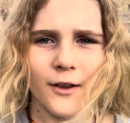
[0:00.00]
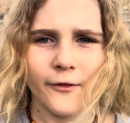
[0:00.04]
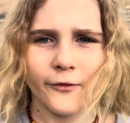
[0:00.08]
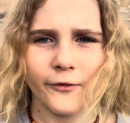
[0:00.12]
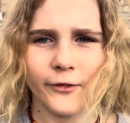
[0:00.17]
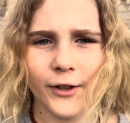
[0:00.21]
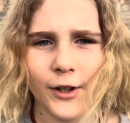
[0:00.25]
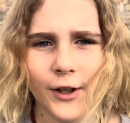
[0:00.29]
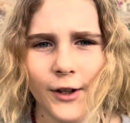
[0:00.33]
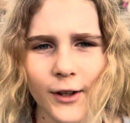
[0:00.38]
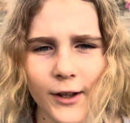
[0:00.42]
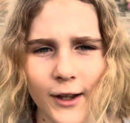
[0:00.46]

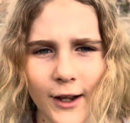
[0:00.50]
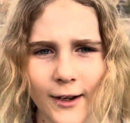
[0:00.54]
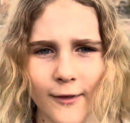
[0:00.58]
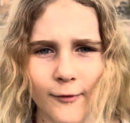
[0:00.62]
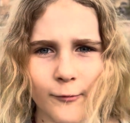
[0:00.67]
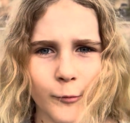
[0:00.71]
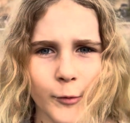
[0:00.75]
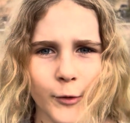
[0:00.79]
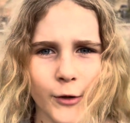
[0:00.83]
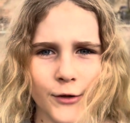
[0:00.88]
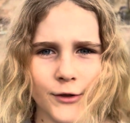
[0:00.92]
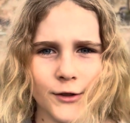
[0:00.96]
Rhea
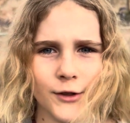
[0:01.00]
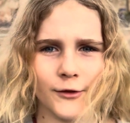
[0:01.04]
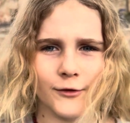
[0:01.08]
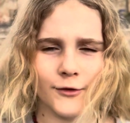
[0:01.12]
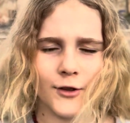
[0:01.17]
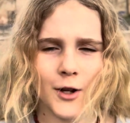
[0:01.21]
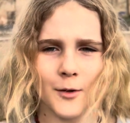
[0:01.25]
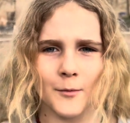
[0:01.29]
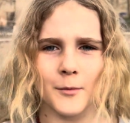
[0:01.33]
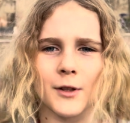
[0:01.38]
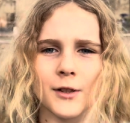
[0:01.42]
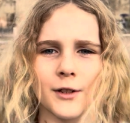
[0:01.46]
gave birth to
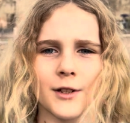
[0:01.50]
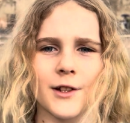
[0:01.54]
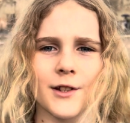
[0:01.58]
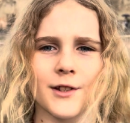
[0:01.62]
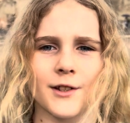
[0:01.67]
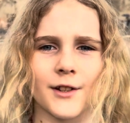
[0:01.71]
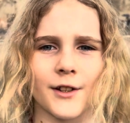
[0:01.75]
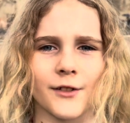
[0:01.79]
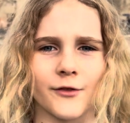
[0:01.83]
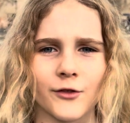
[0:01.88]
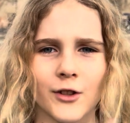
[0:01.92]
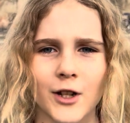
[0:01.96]
Romulus
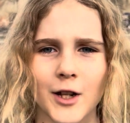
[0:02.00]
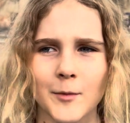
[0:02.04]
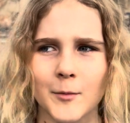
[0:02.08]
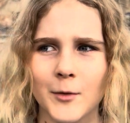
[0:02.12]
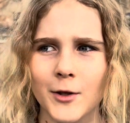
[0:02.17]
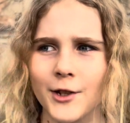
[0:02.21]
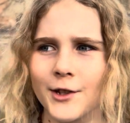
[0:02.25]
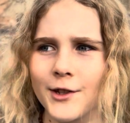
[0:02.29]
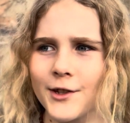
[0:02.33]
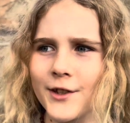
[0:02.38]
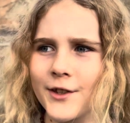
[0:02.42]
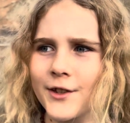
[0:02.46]
and
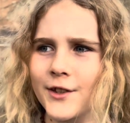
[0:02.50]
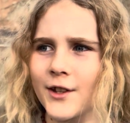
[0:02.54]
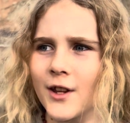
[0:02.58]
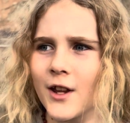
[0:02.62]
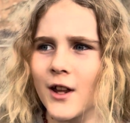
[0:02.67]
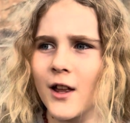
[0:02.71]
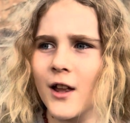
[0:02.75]
Remus.